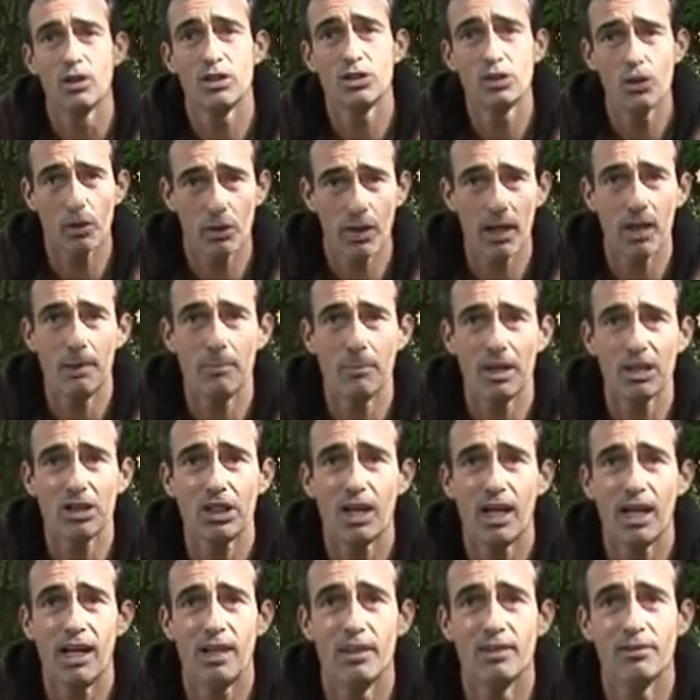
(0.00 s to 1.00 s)
He's not getting much
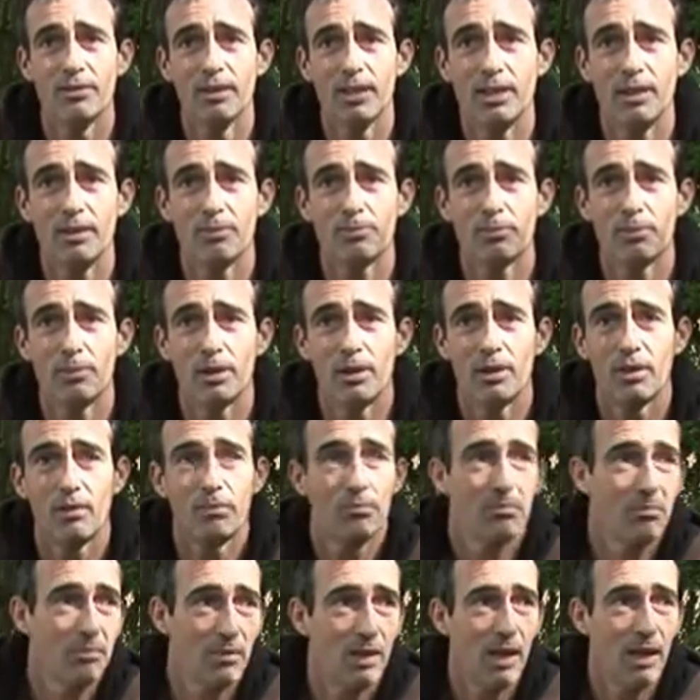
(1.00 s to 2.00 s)
out of it, but
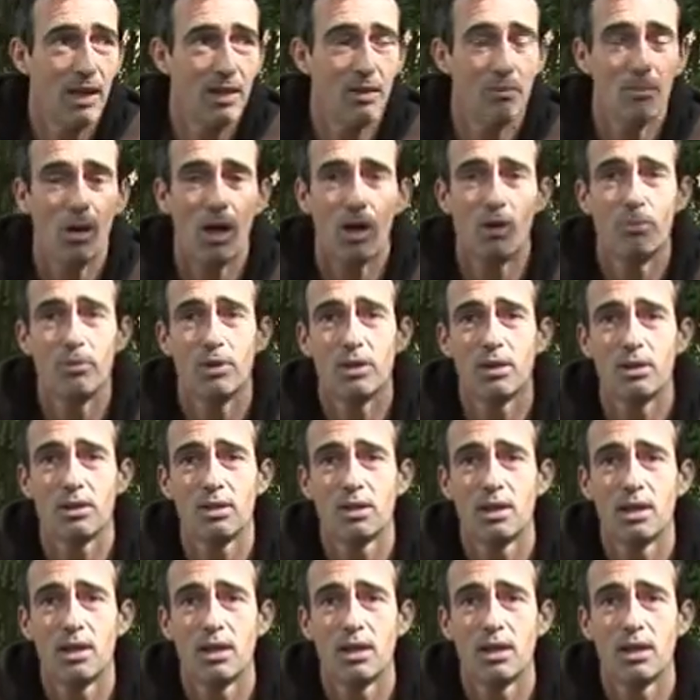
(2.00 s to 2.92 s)
at the moment